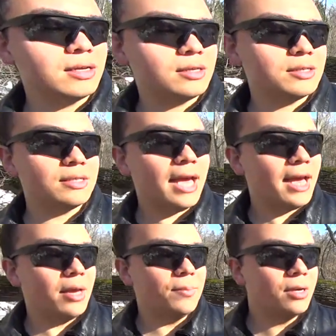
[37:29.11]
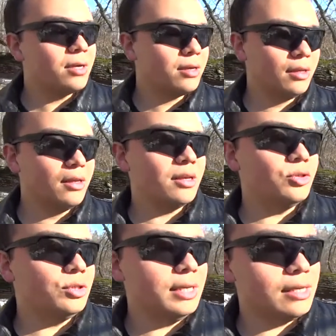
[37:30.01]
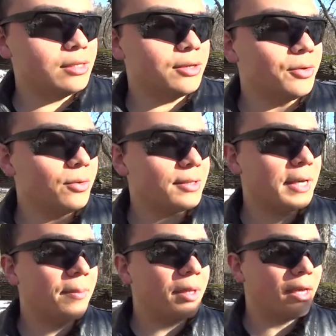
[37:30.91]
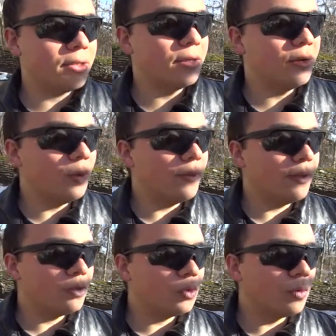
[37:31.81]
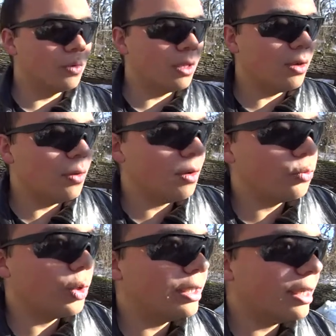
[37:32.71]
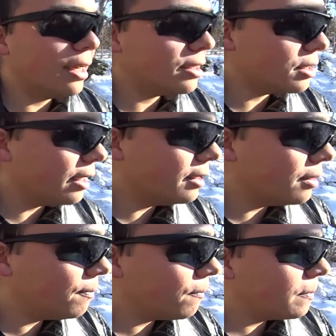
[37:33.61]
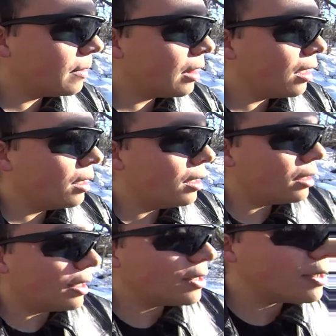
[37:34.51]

Stab G2 stabilizer with True Glow red dot sight. This